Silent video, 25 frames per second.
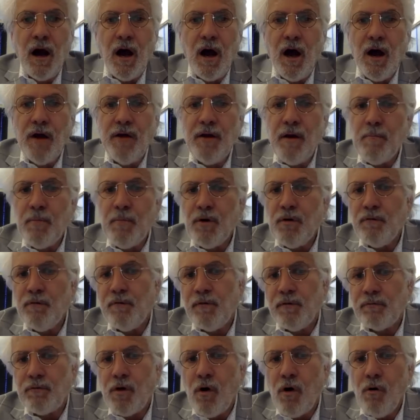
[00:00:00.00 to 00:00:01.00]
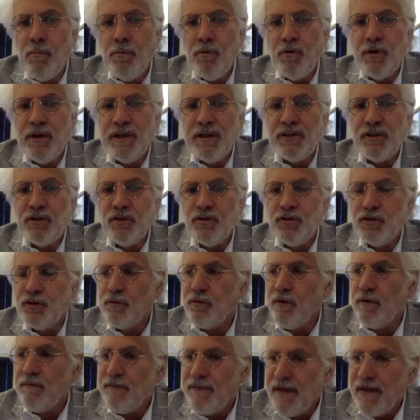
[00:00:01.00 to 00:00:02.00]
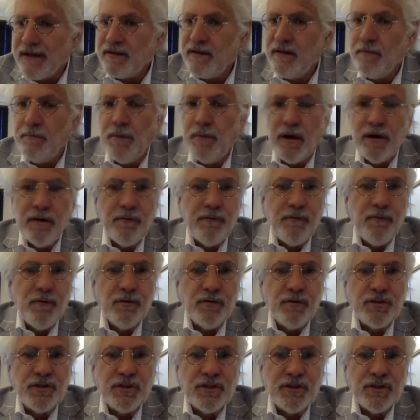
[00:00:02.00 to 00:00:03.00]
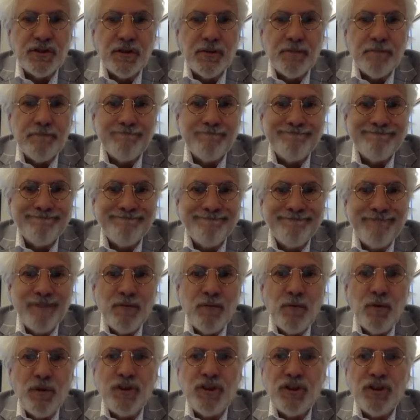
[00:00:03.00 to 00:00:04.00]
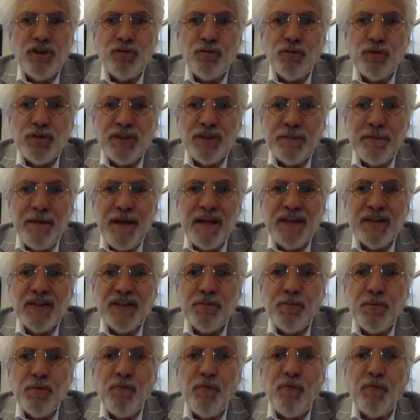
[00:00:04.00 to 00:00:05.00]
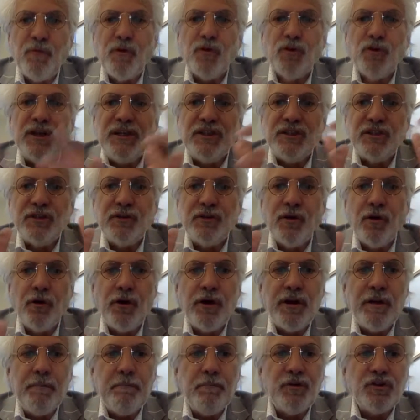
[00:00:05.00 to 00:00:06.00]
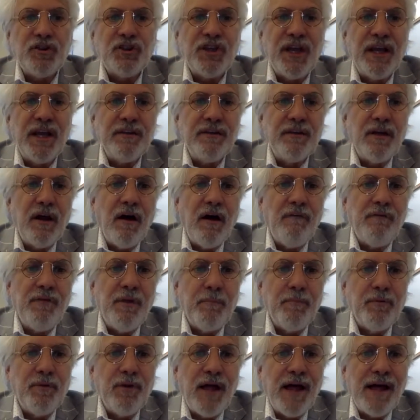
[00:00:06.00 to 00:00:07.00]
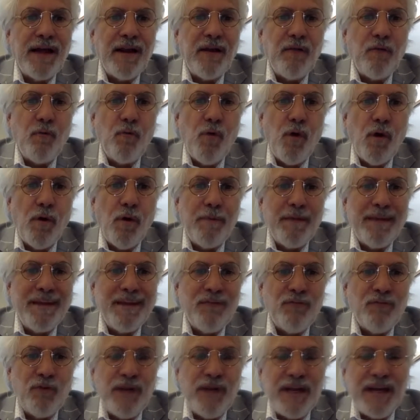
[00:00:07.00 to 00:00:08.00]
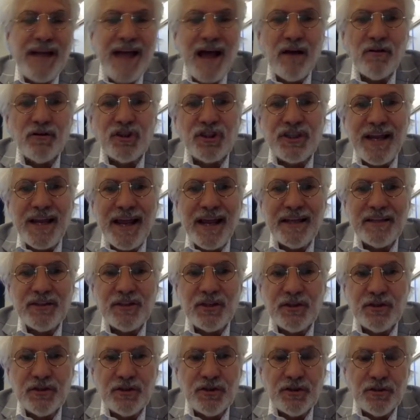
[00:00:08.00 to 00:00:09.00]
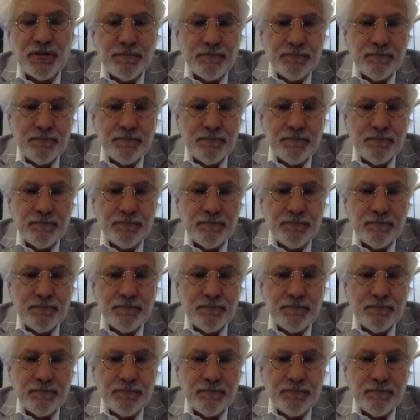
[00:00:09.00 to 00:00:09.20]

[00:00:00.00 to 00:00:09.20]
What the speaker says: A number of global issues are affected by the food system, which is responsible for at least 30% of the planet warming greenhouse gases.